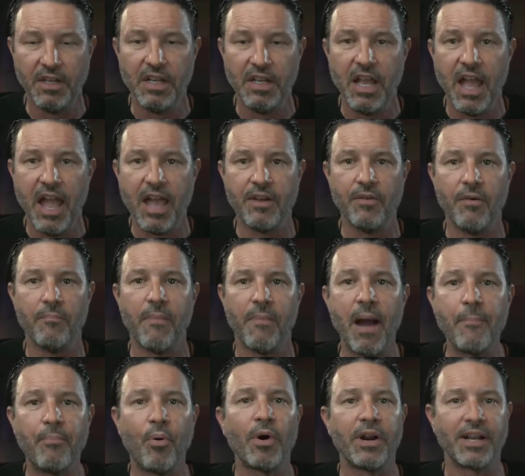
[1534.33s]
And my
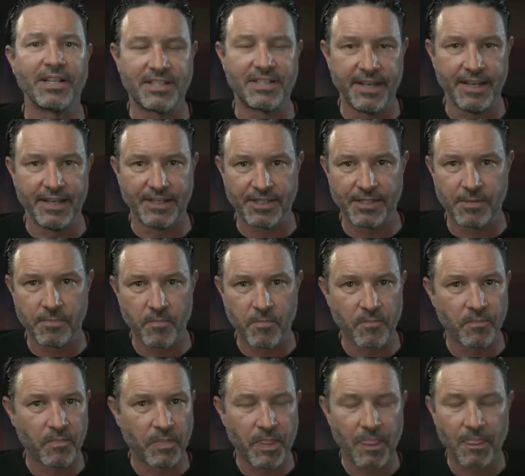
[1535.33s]
point is this
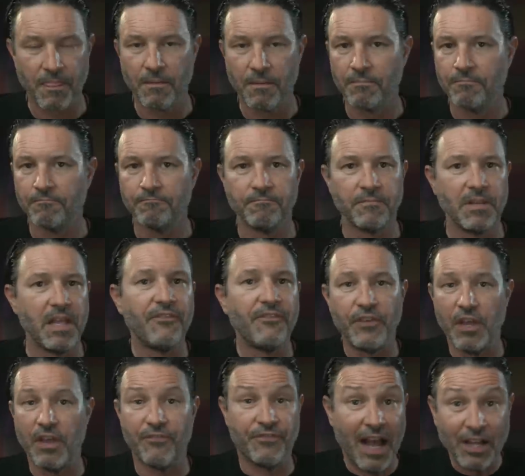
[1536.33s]
if,
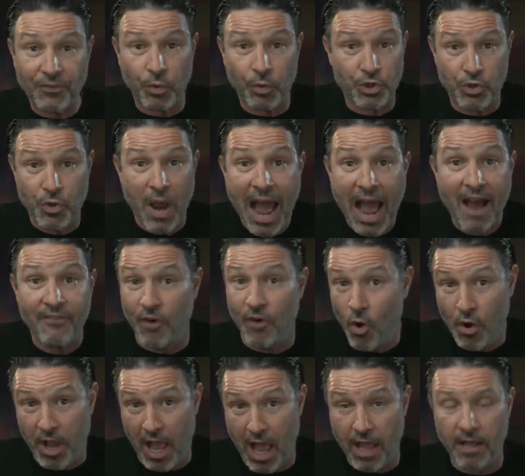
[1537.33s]
if that's what you have,
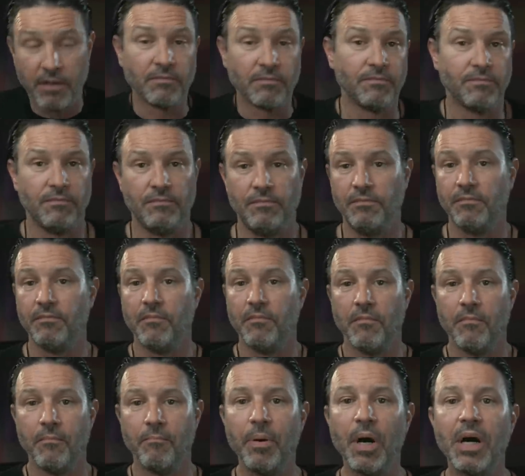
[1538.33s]
okay.
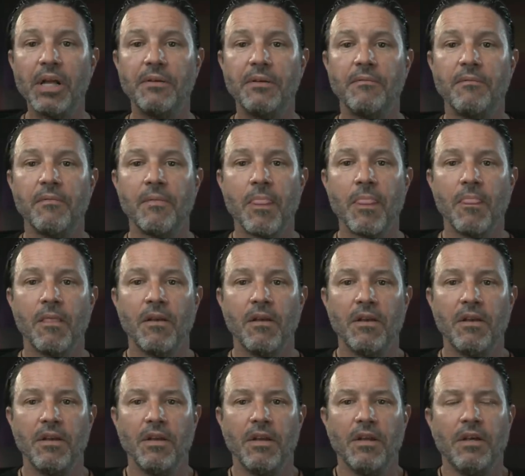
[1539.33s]
But
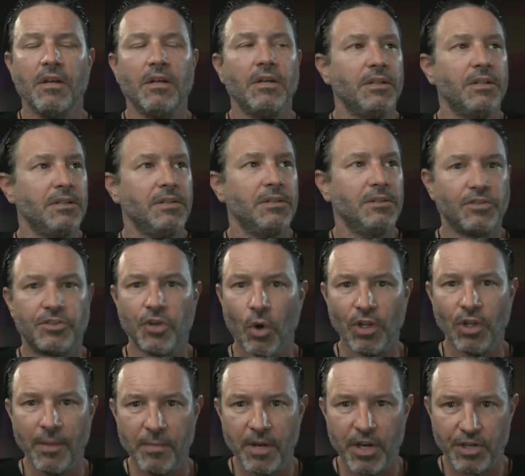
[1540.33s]
don't
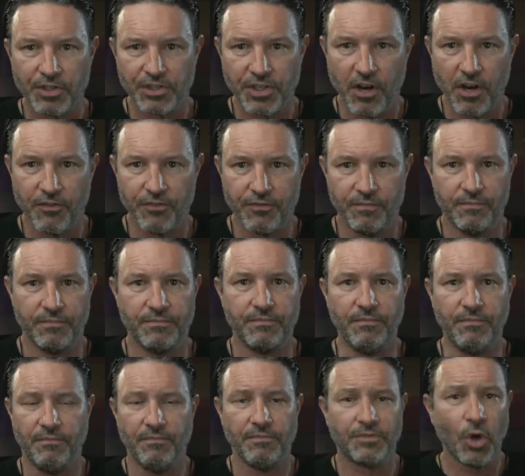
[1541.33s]
limit yourself.
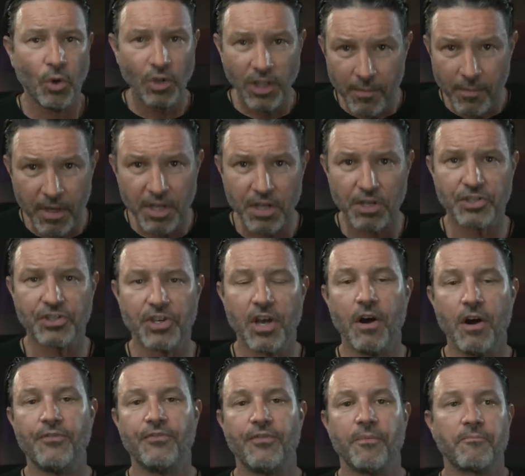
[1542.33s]
Don't limit
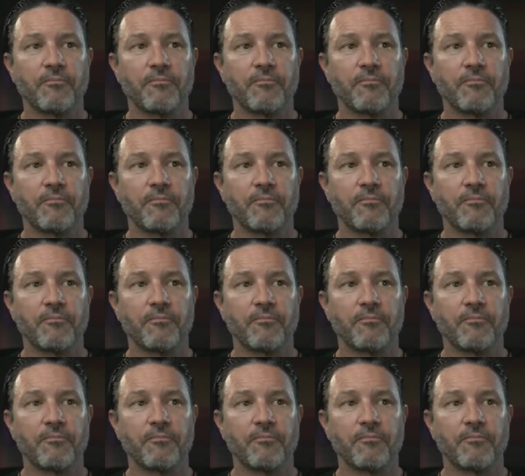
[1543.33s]
yourself